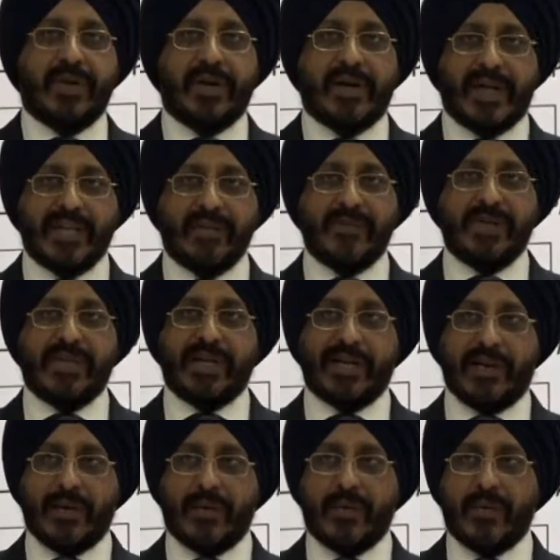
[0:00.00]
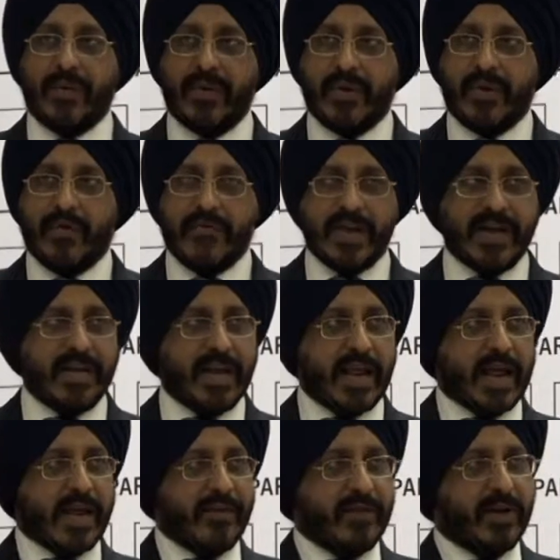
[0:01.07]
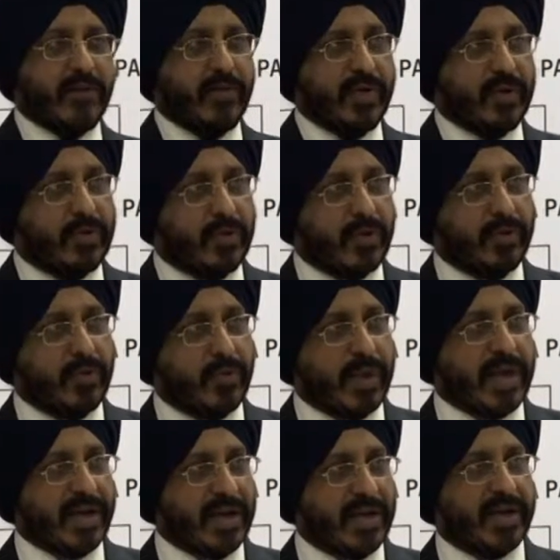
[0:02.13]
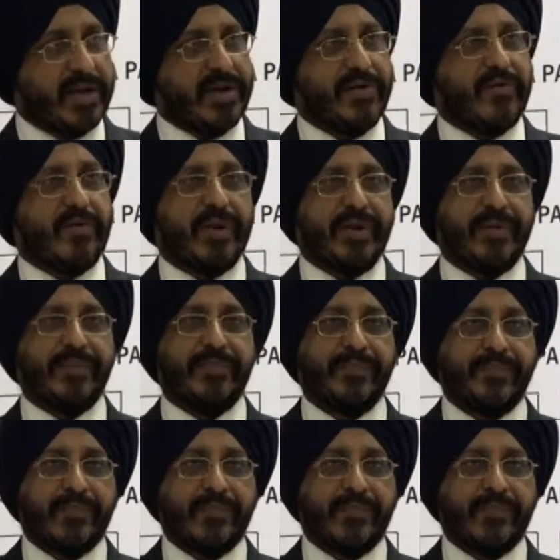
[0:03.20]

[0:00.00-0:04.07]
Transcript: Let me tell you, whenever we go to any country,